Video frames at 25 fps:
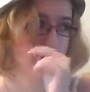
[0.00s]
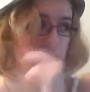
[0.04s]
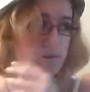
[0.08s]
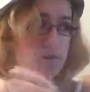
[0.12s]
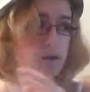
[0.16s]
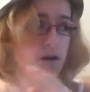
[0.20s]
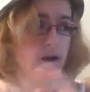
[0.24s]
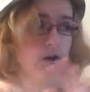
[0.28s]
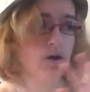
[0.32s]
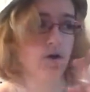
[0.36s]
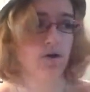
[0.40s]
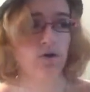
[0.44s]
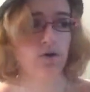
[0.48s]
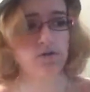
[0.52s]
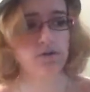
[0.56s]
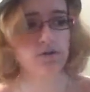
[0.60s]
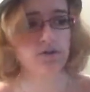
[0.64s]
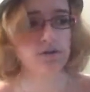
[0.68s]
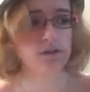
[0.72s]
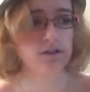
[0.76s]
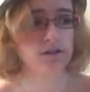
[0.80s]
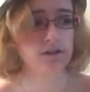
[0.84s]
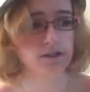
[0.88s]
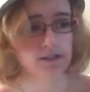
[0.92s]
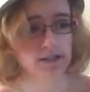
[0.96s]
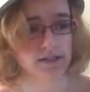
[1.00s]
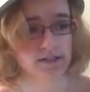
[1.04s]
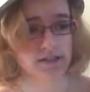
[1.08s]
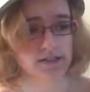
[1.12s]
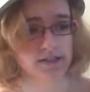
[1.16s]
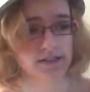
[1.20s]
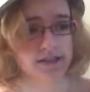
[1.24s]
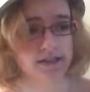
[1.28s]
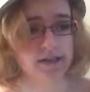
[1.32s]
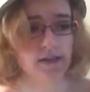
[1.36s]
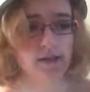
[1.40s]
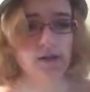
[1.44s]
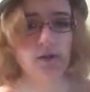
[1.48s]
not overly
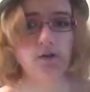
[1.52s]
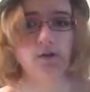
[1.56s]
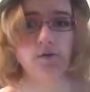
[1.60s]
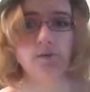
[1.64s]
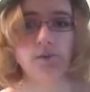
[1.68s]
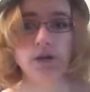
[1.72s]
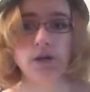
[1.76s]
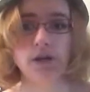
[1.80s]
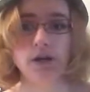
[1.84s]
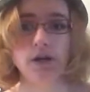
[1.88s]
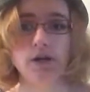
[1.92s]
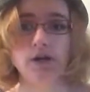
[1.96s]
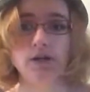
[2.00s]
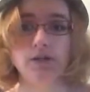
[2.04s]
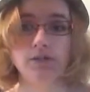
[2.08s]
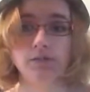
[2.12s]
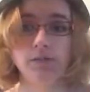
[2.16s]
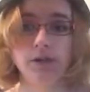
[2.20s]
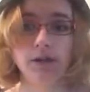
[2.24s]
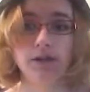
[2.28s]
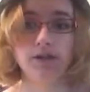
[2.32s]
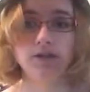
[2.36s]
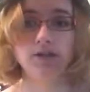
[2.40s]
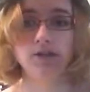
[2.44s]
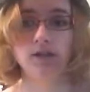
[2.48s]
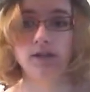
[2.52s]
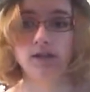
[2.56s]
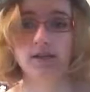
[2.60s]
like, oh my gosh, Magic